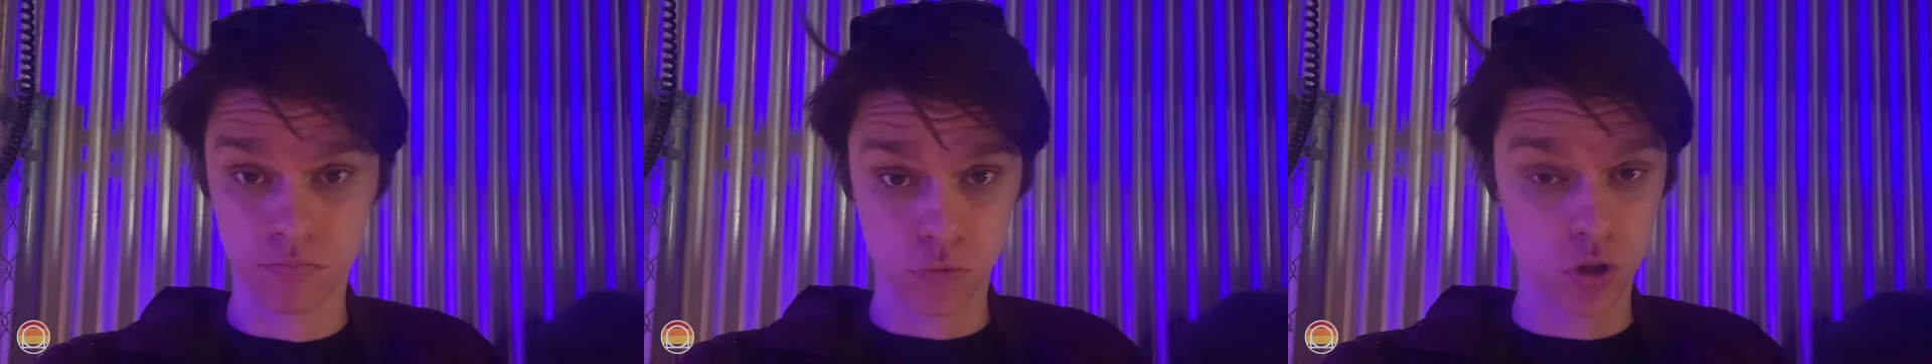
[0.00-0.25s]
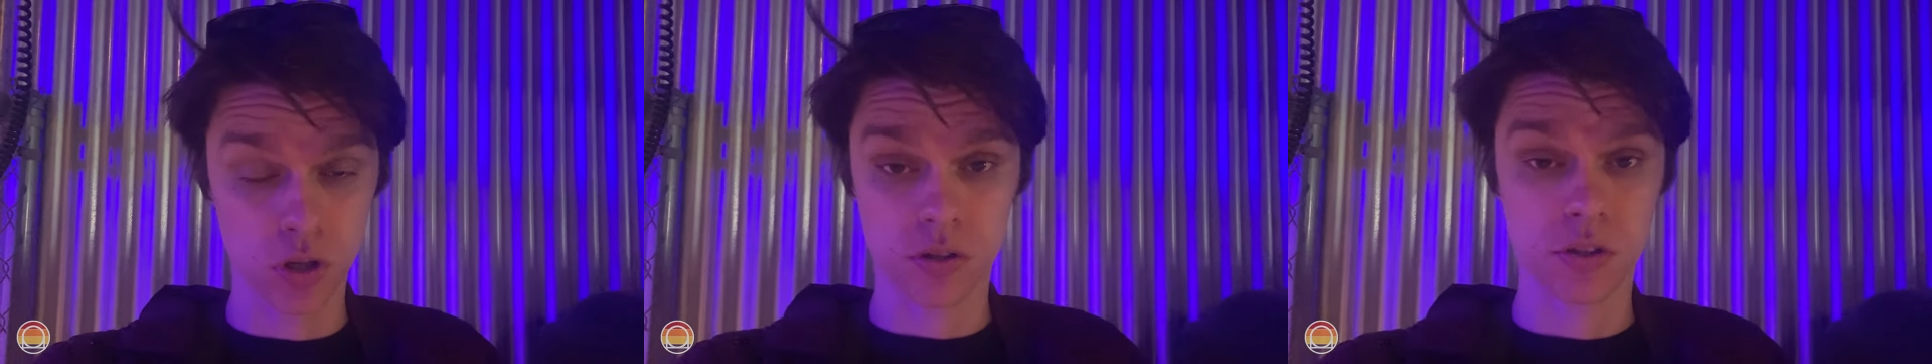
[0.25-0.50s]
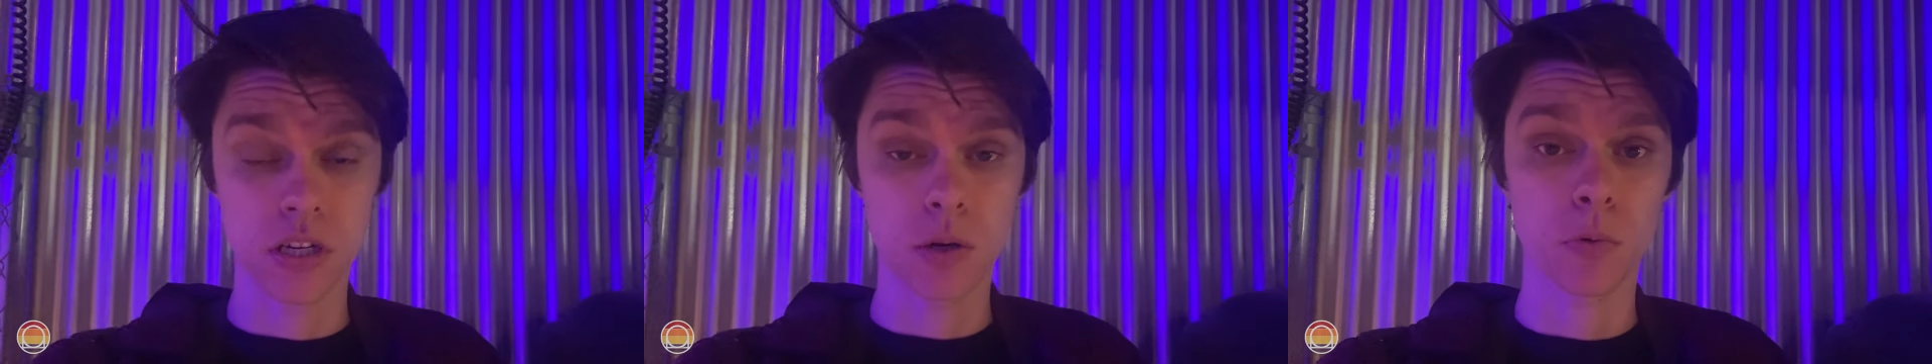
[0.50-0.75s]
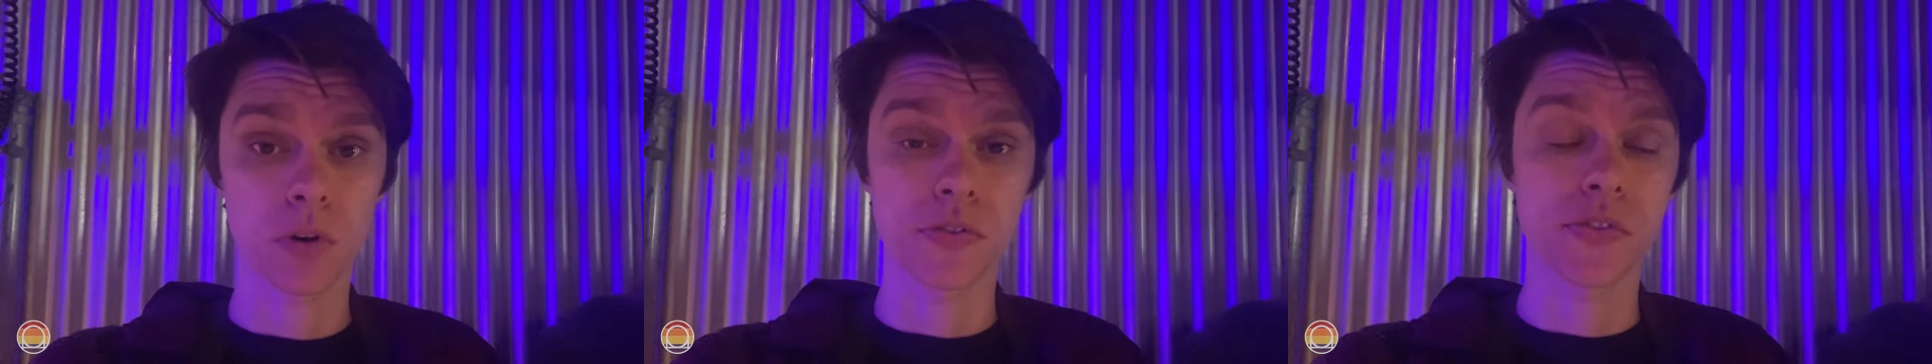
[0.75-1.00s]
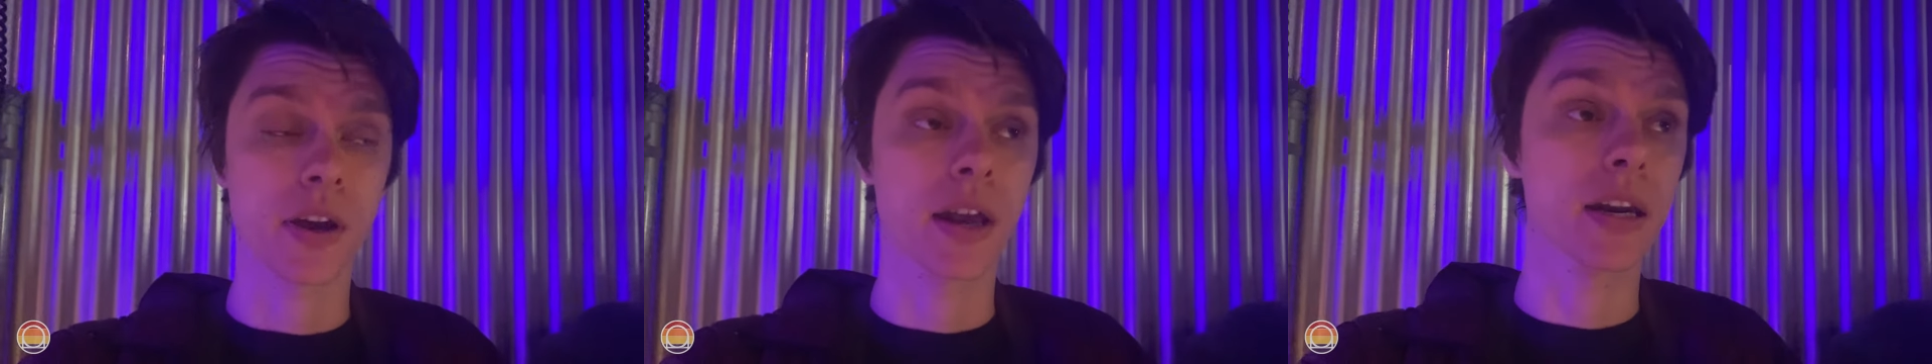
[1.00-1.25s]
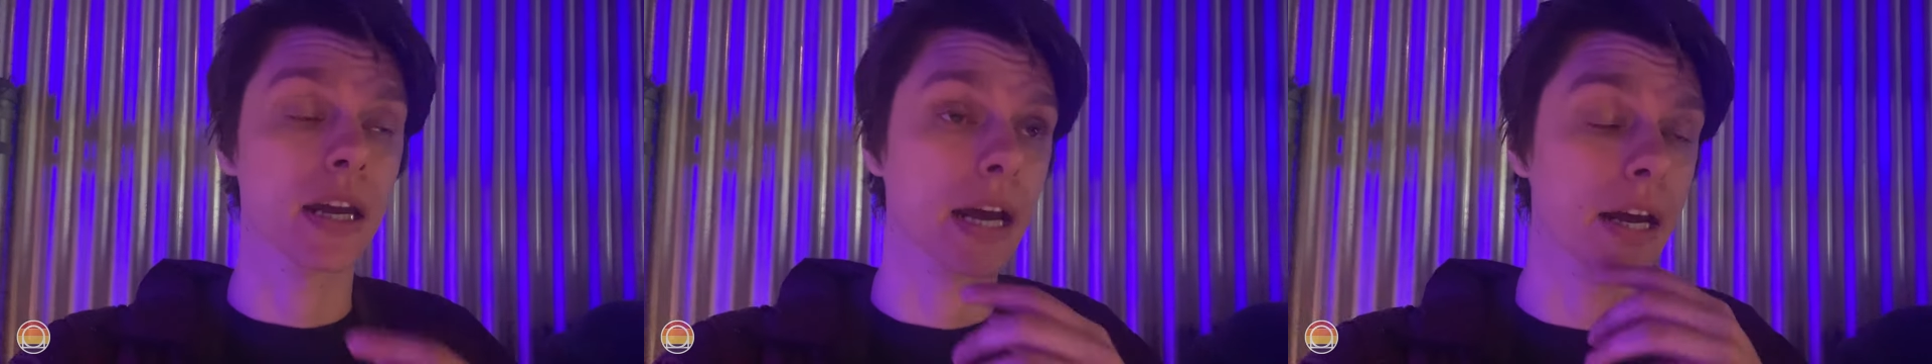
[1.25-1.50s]
just SeaWorld San
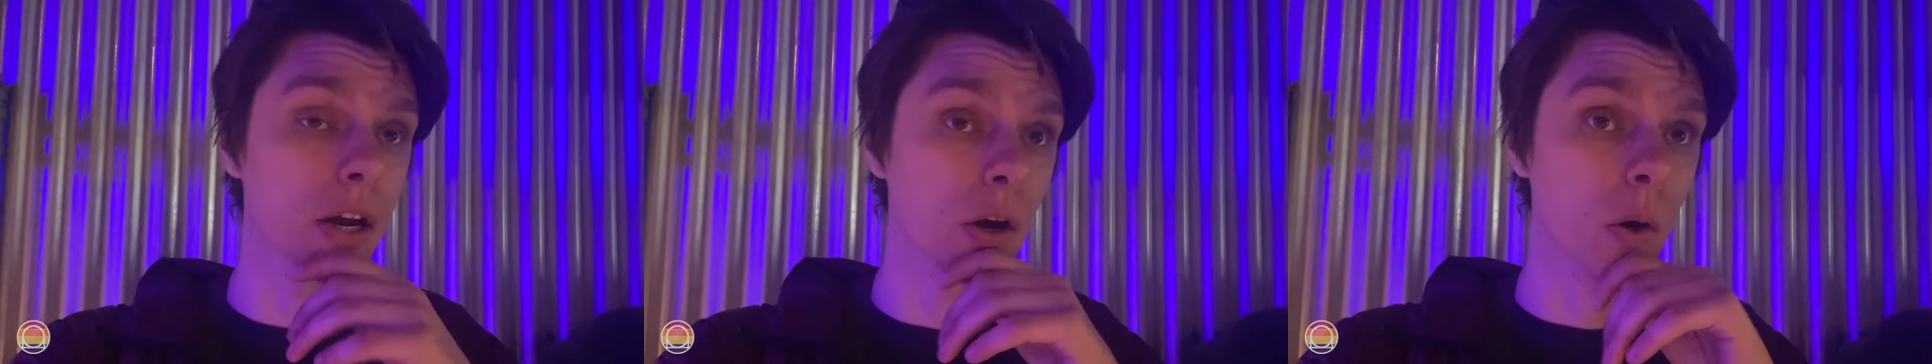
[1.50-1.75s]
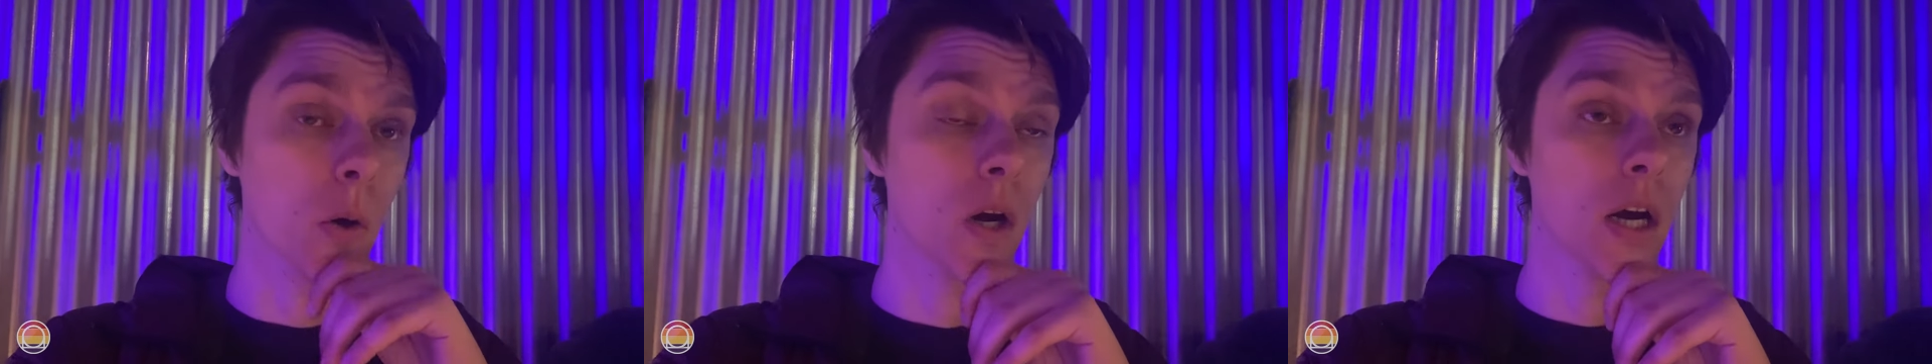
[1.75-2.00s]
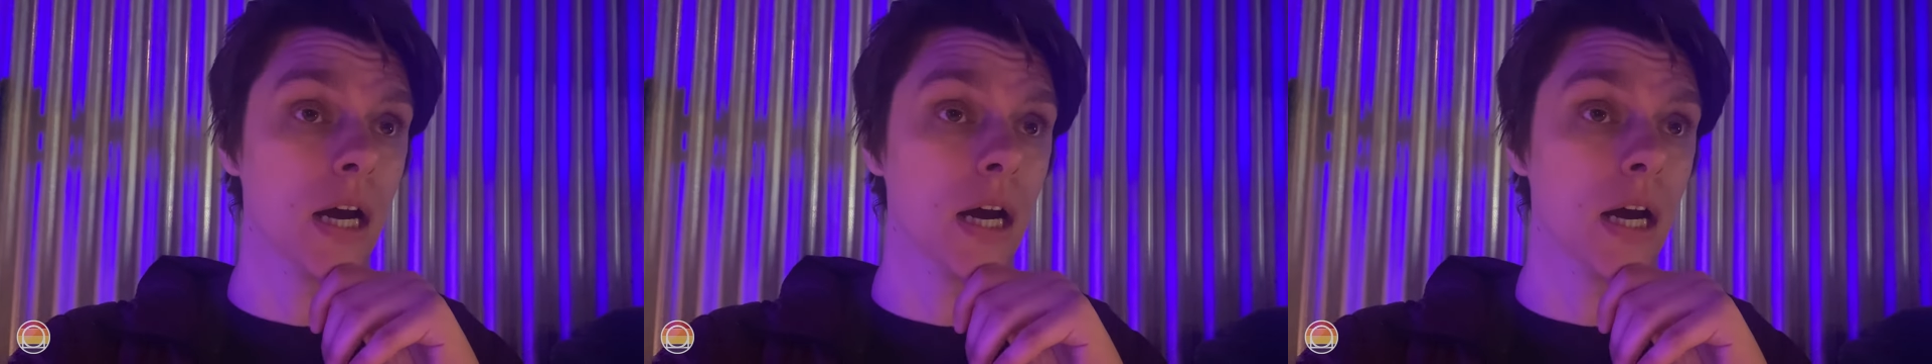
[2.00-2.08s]
Diego,